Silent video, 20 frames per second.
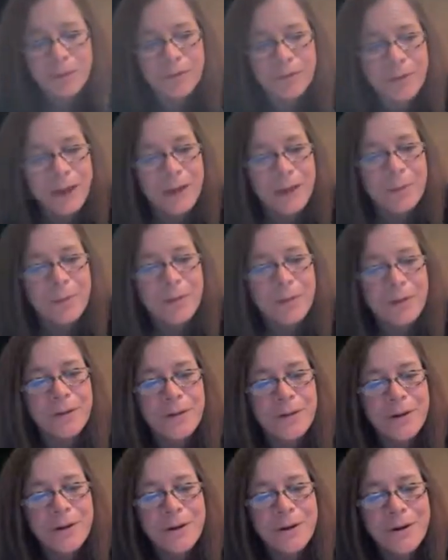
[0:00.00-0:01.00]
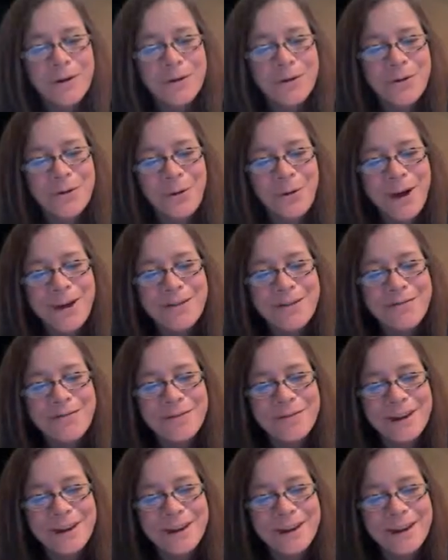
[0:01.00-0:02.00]
vapor, great
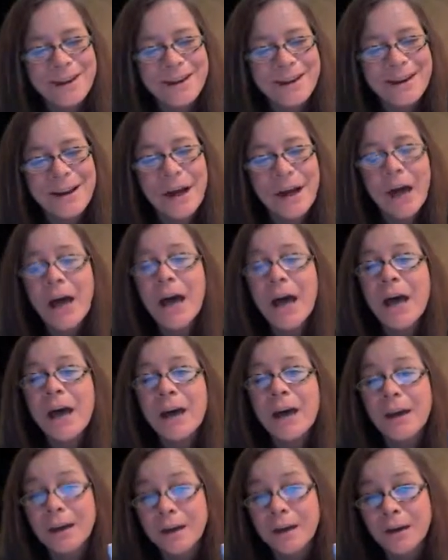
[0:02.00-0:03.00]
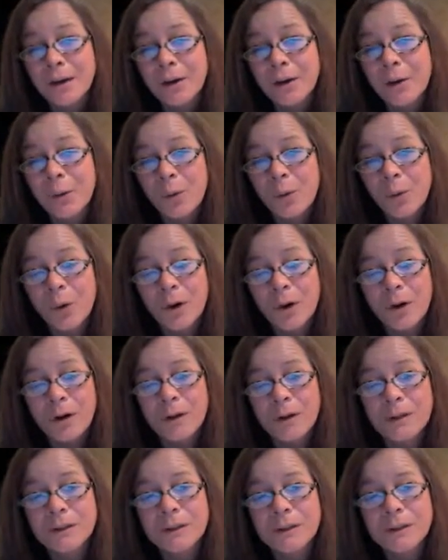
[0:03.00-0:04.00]
feed, it
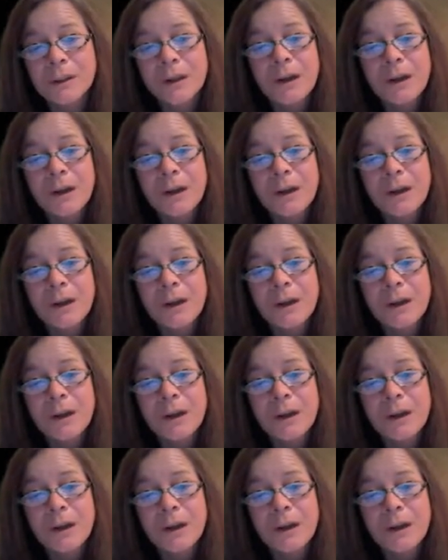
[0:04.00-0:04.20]
works.